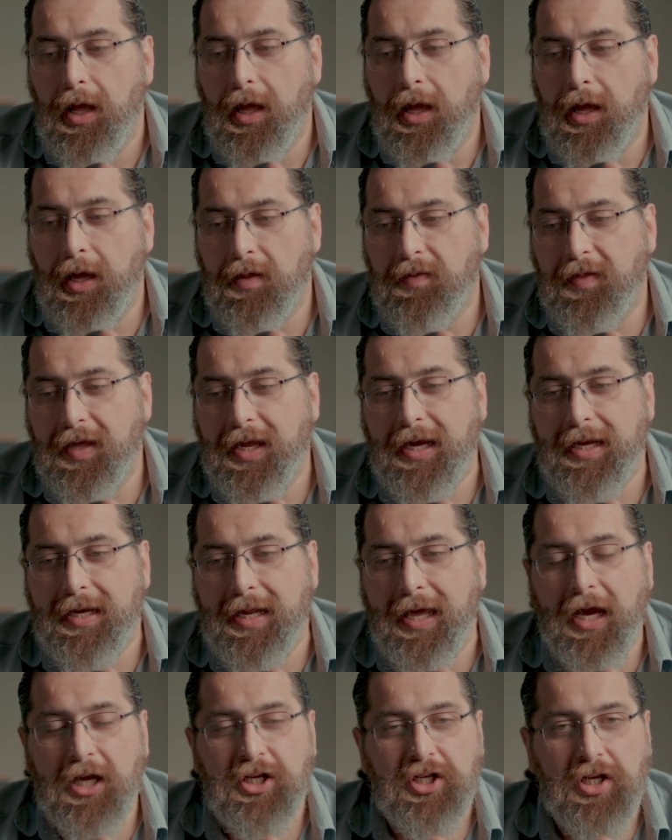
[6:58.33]
Uh, they can
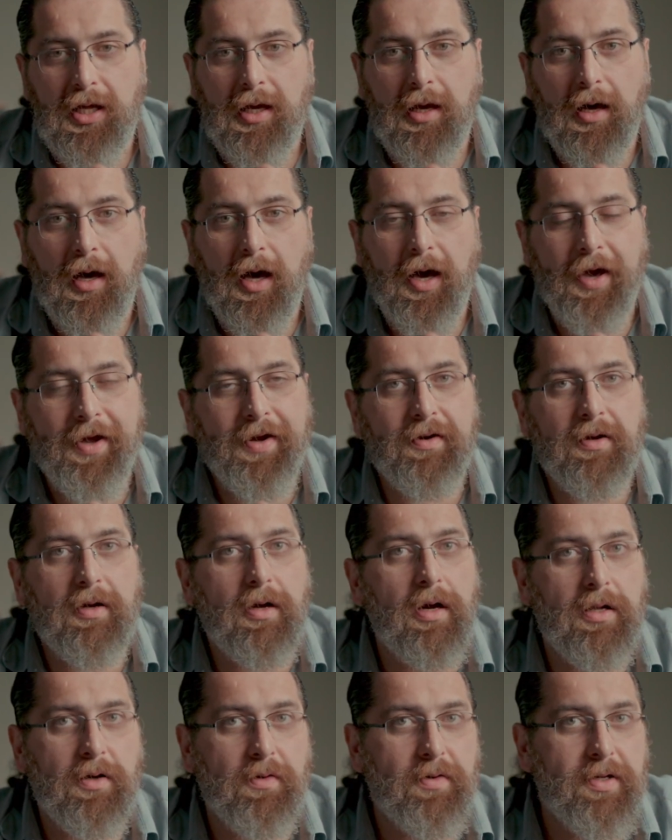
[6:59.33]
actually hire
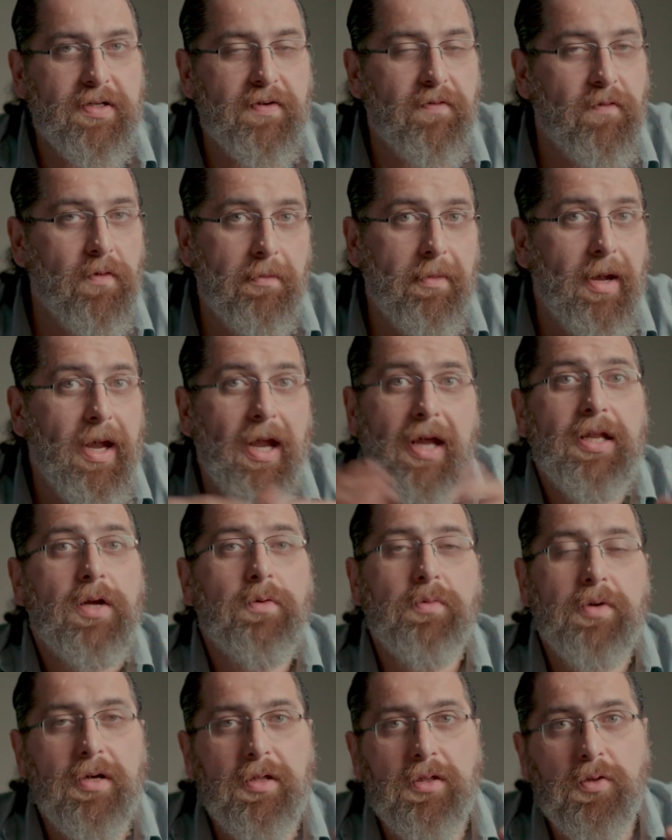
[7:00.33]
colorists from
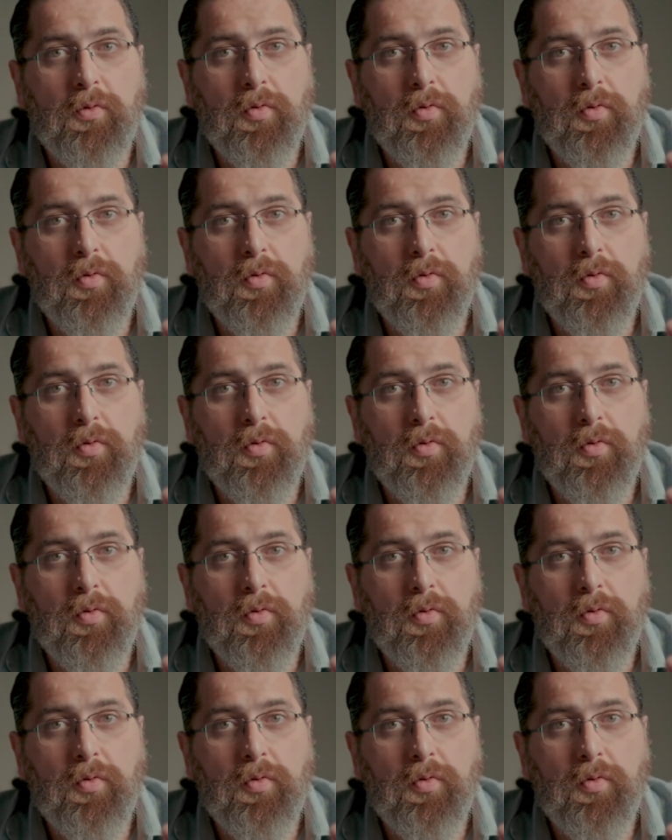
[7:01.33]
anywhere in the